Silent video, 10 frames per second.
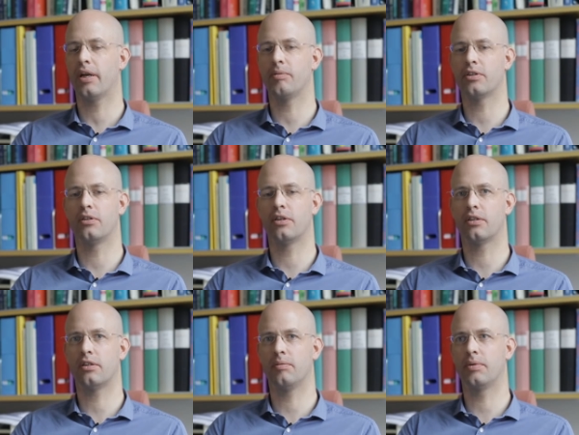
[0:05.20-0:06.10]
name is Gunnar
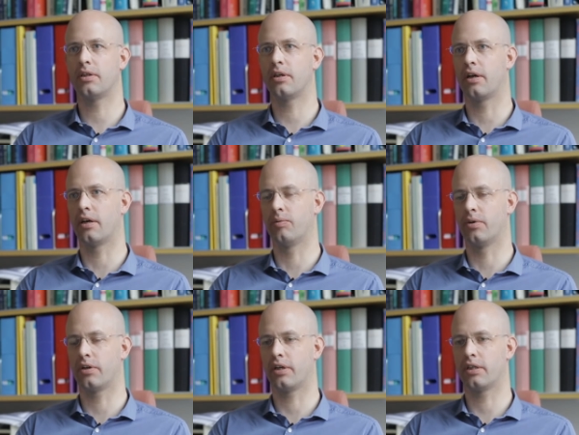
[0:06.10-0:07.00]
Tibert and I
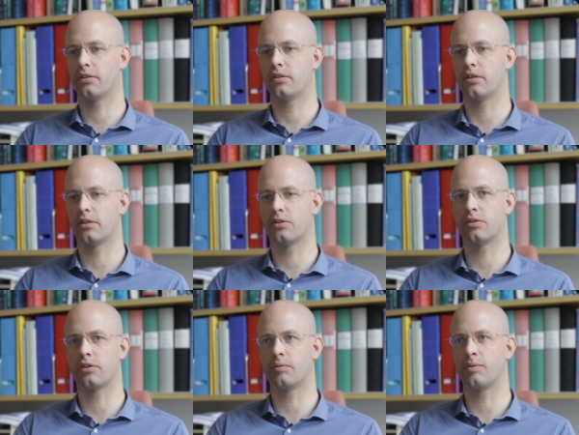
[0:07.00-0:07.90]
work as an
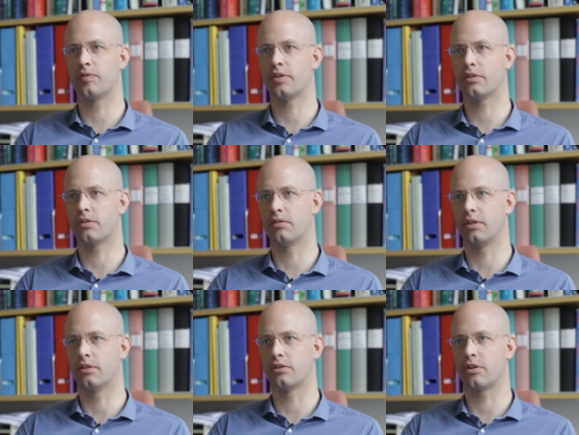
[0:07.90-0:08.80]
associate professor
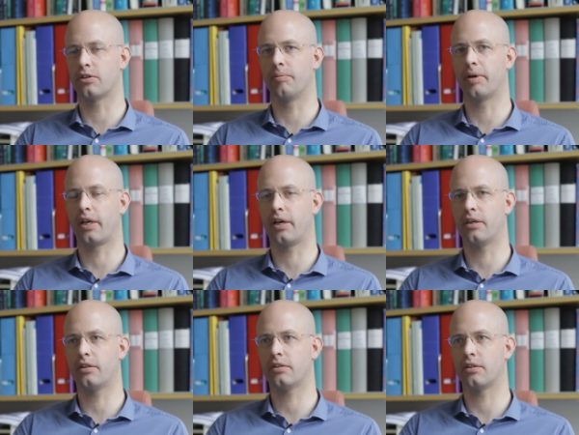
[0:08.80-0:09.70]
in structural
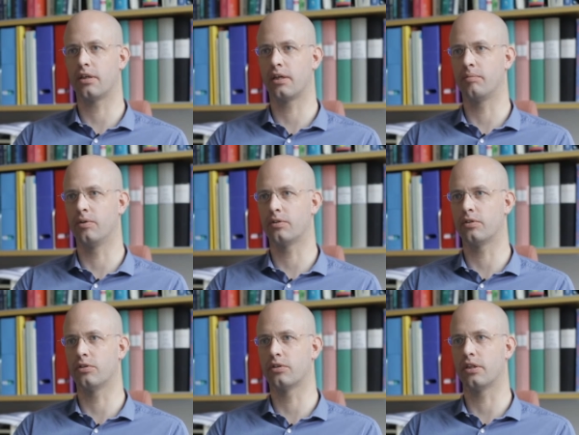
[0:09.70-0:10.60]
mechanics, and I'm
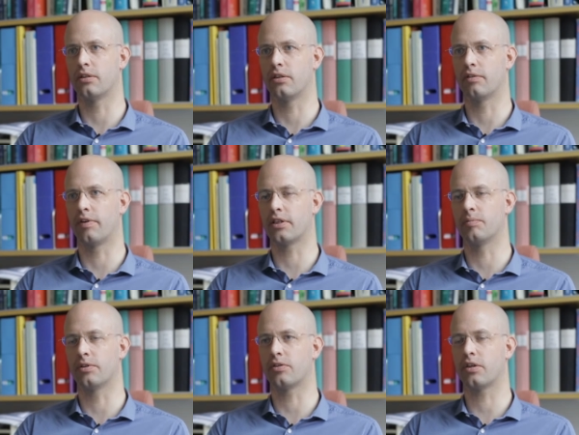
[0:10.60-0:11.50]
also docent in
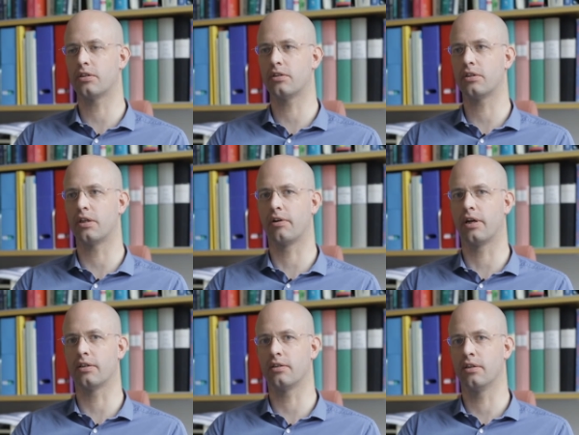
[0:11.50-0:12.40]
flexible structures here
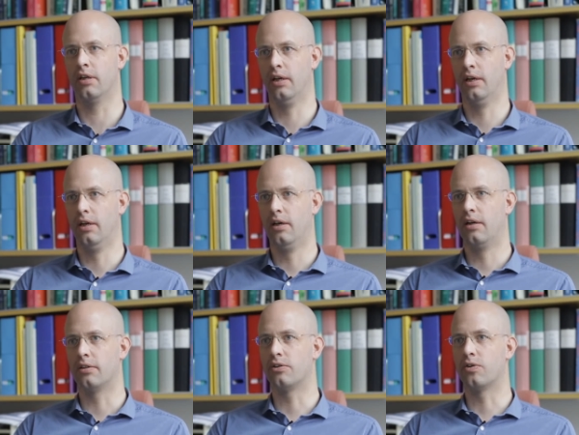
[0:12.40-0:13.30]
at
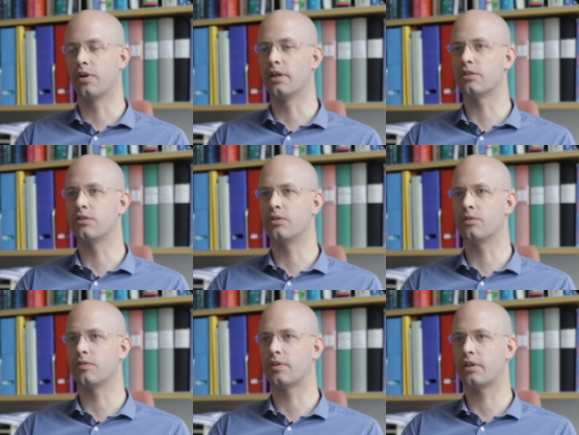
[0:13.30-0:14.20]
the Royal
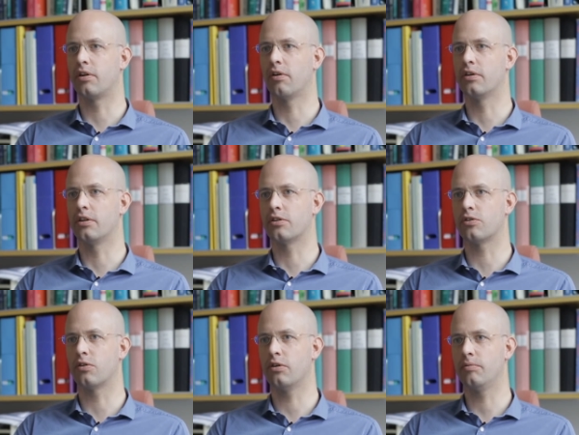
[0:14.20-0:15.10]
Institute of Technology in
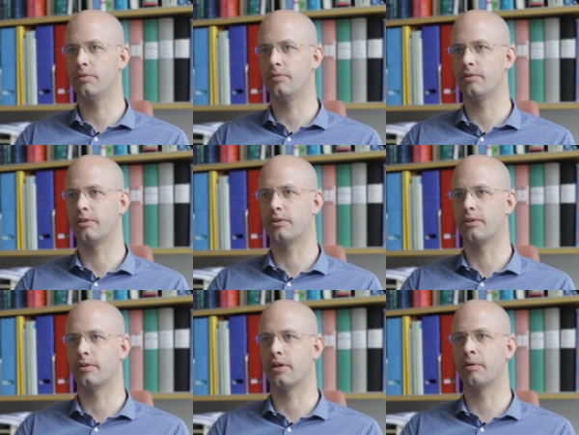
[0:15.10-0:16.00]
Stockholm.
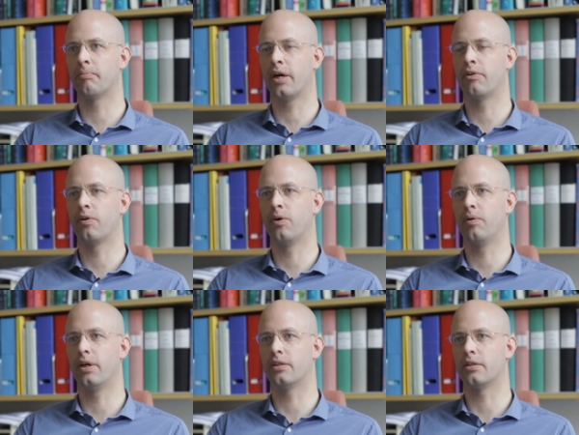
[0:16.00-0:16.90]
And my
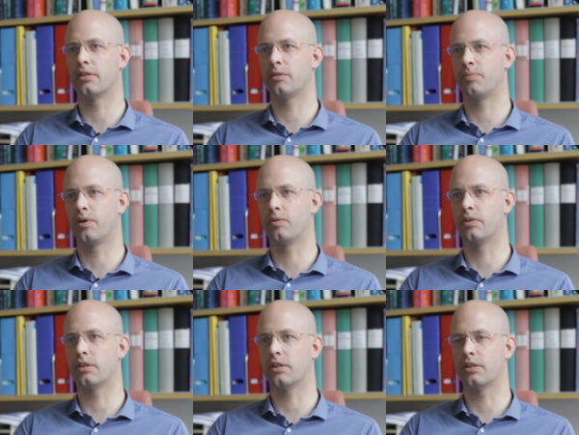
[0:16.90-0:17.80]
role in this
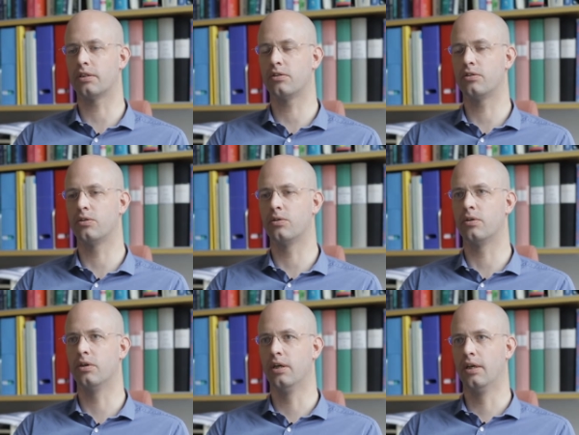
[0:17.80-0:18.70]
project is to